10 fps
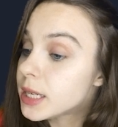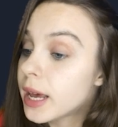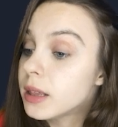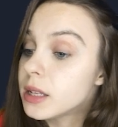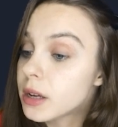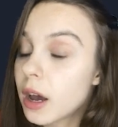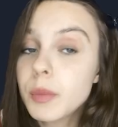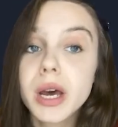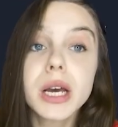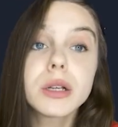and the
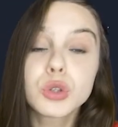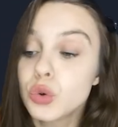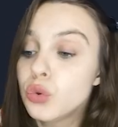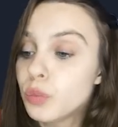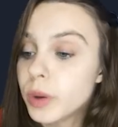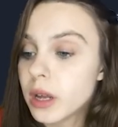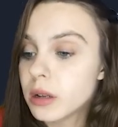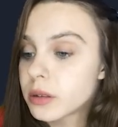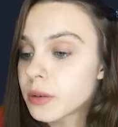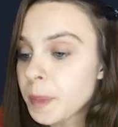timer 2
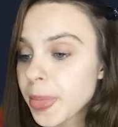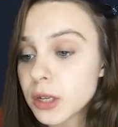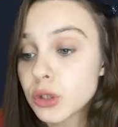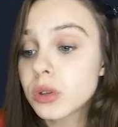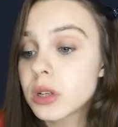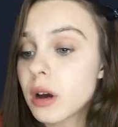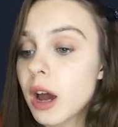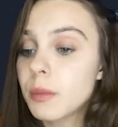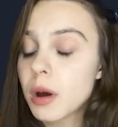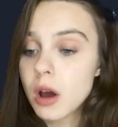minutes. So the
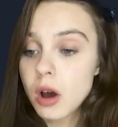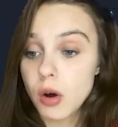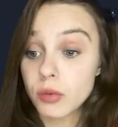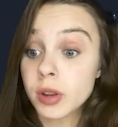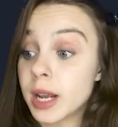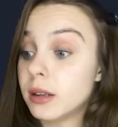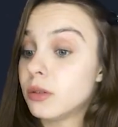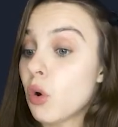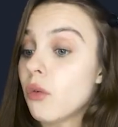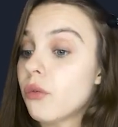time of
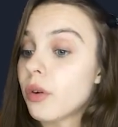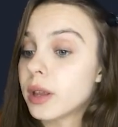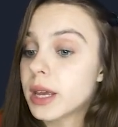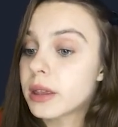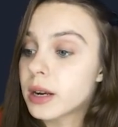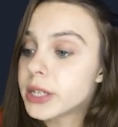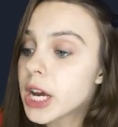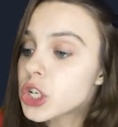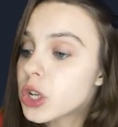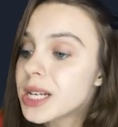the
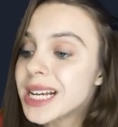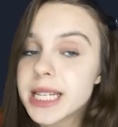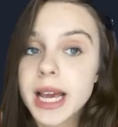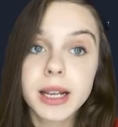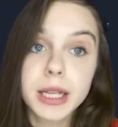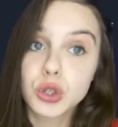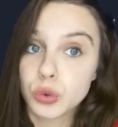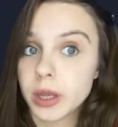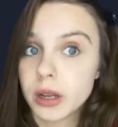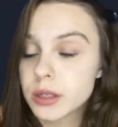transaction is exactly 2
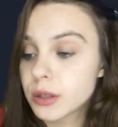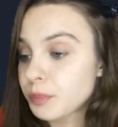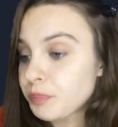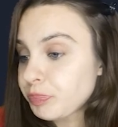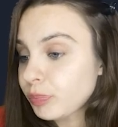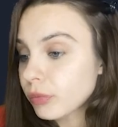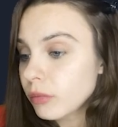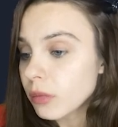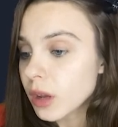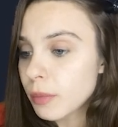minutes.
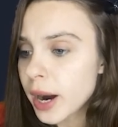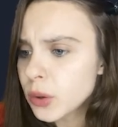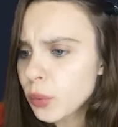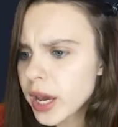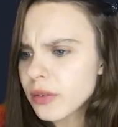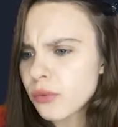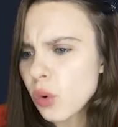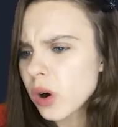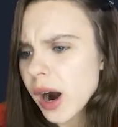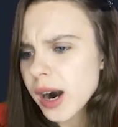By the way, the
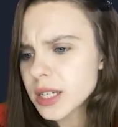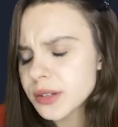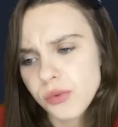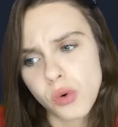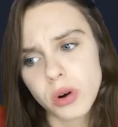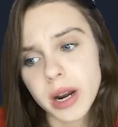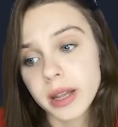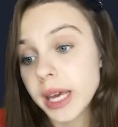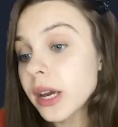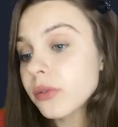forecast for an
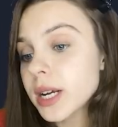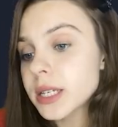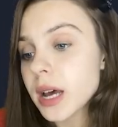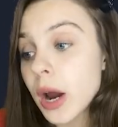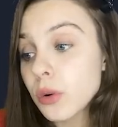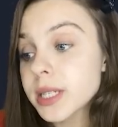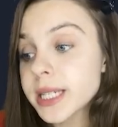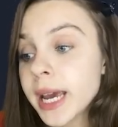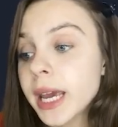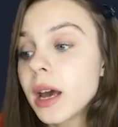increase, I will
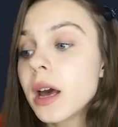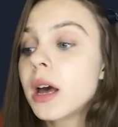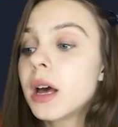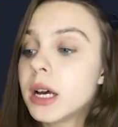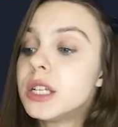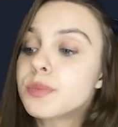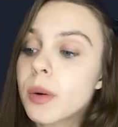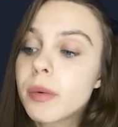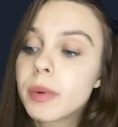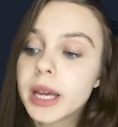say, is
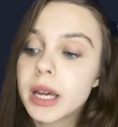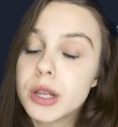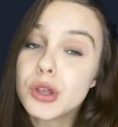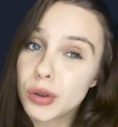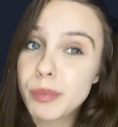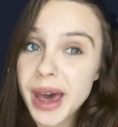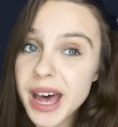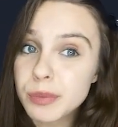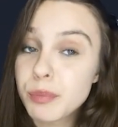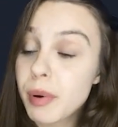probably not
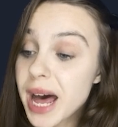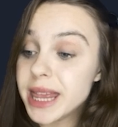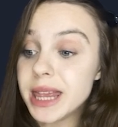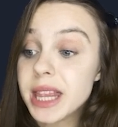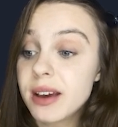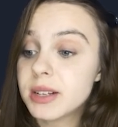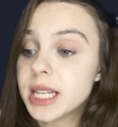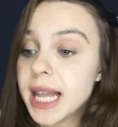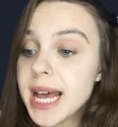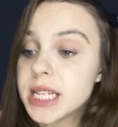bad, but
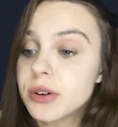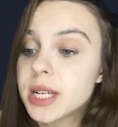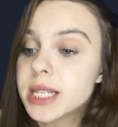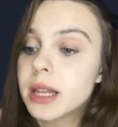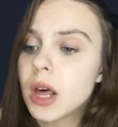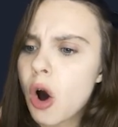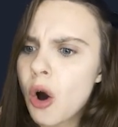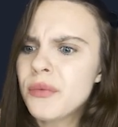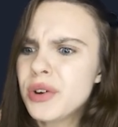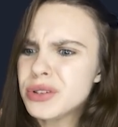nevertheless there is an
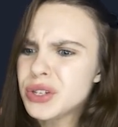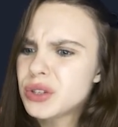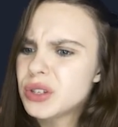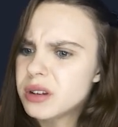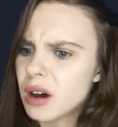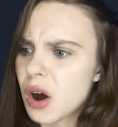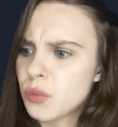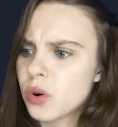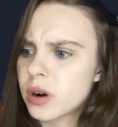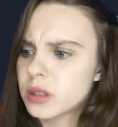obvious
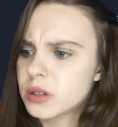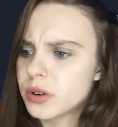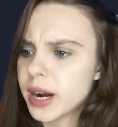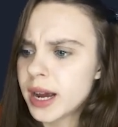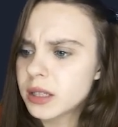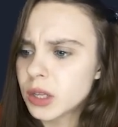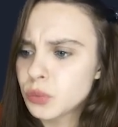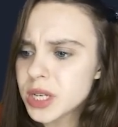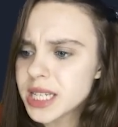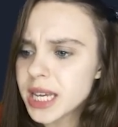downward trend, and
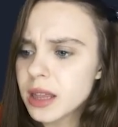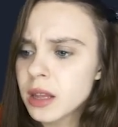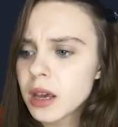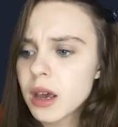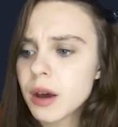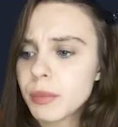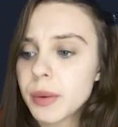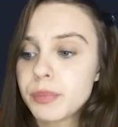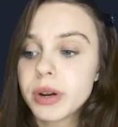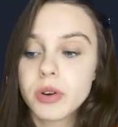we see by
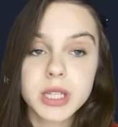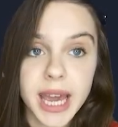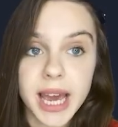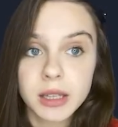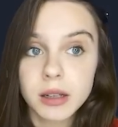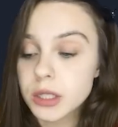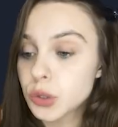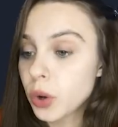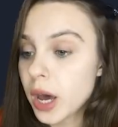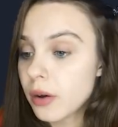previous candles
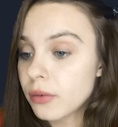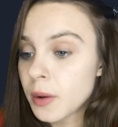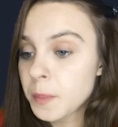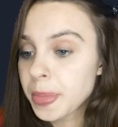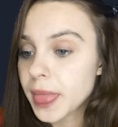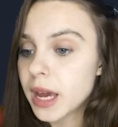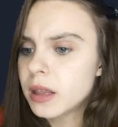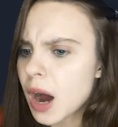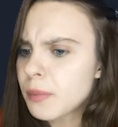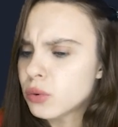we have
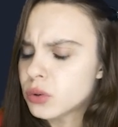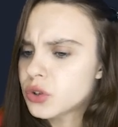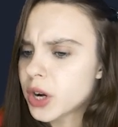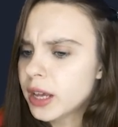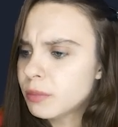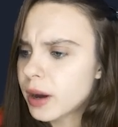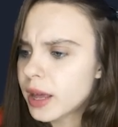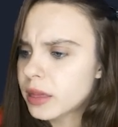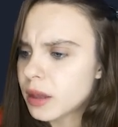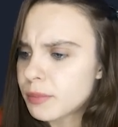an upward trend,
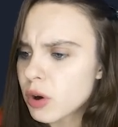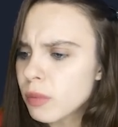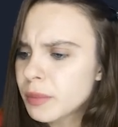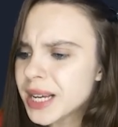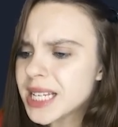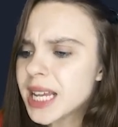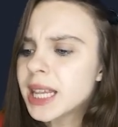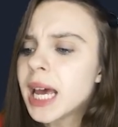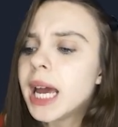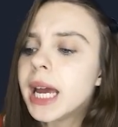but the problem is that
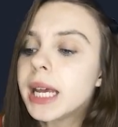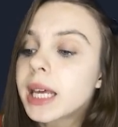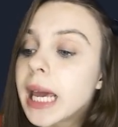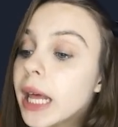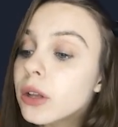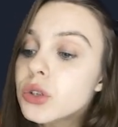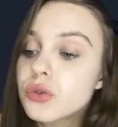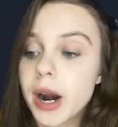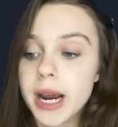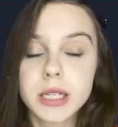it cannot
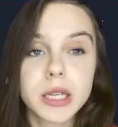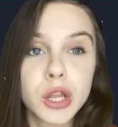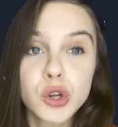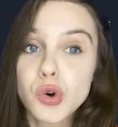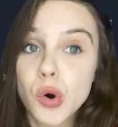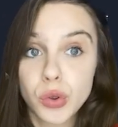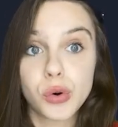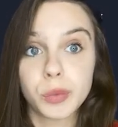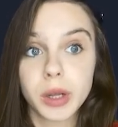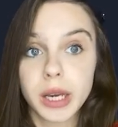rise and grow
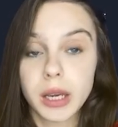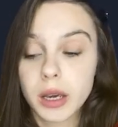normally.